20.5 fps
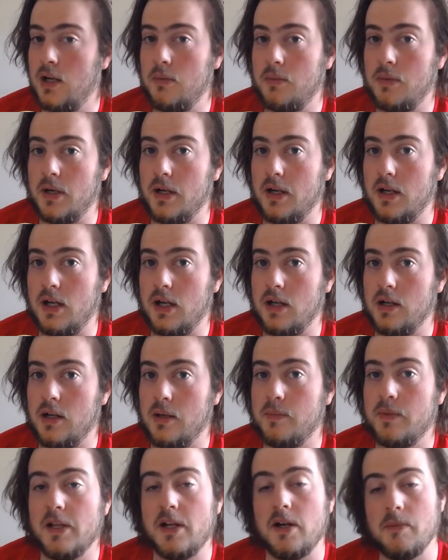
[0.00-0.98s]
But I
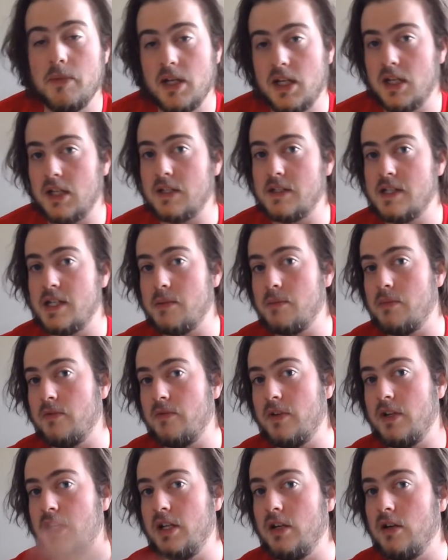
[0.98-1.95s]
plan on making a separate
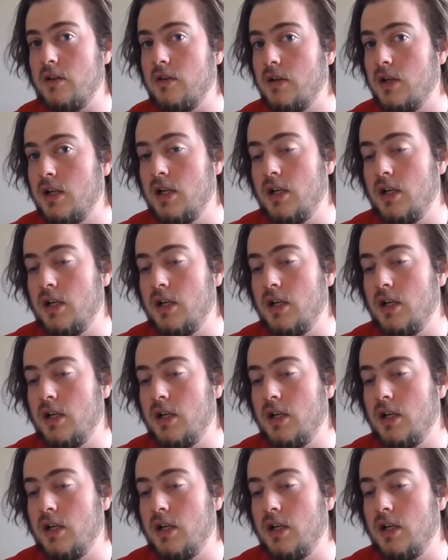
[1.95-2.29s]
video